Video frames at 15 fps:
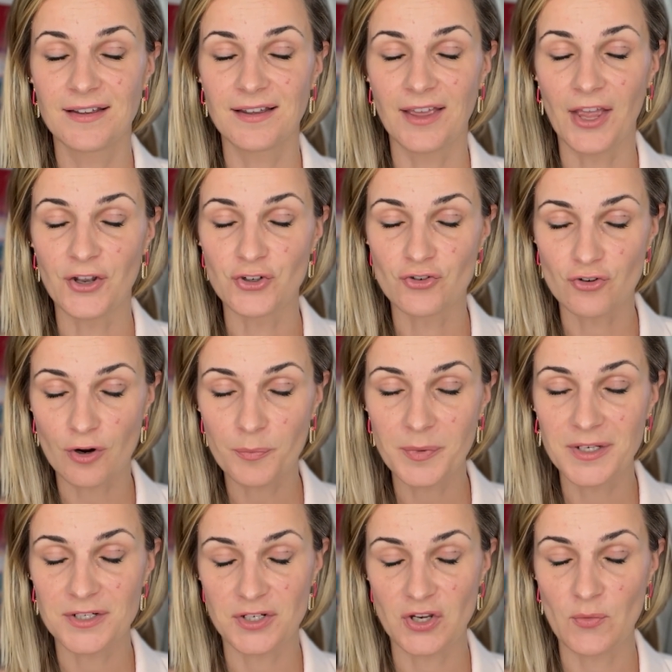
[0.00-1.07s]
and drop
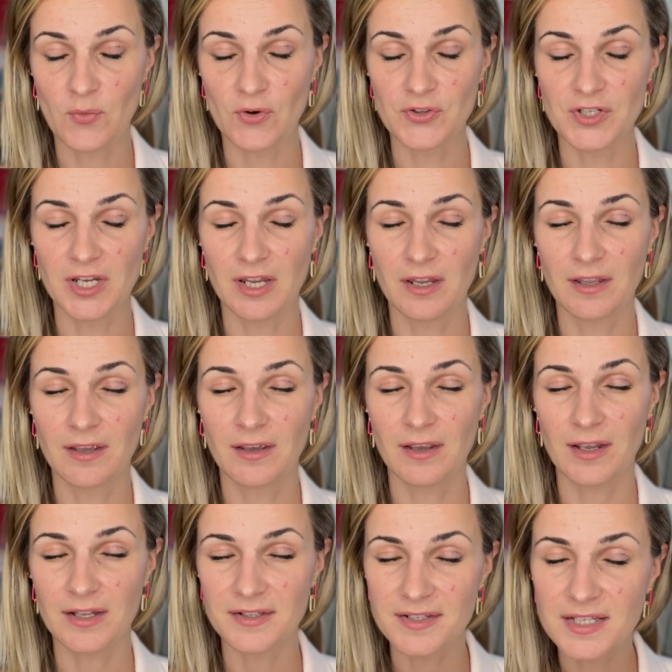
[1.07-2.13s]
into your body
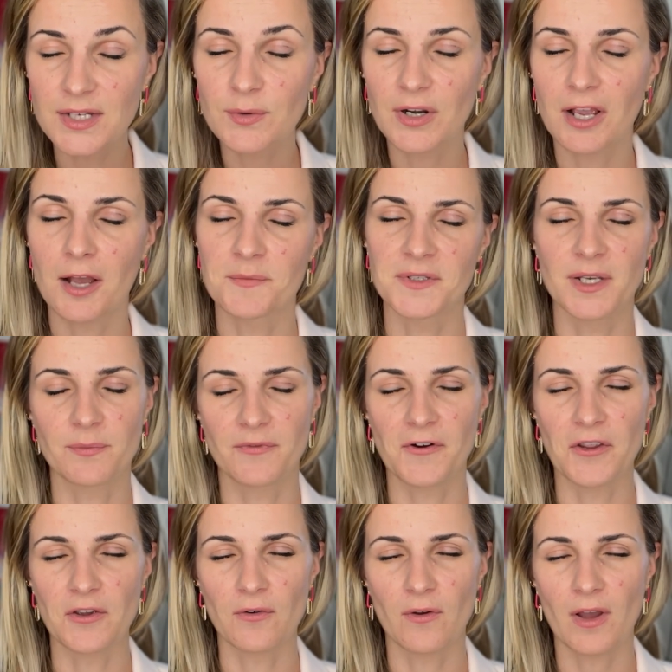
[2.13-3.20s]
and see what comes up for
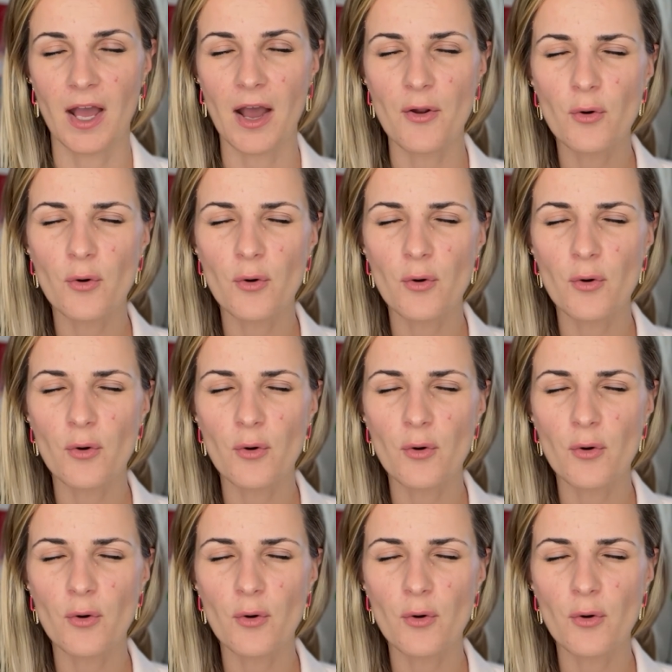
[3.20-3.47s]
you. How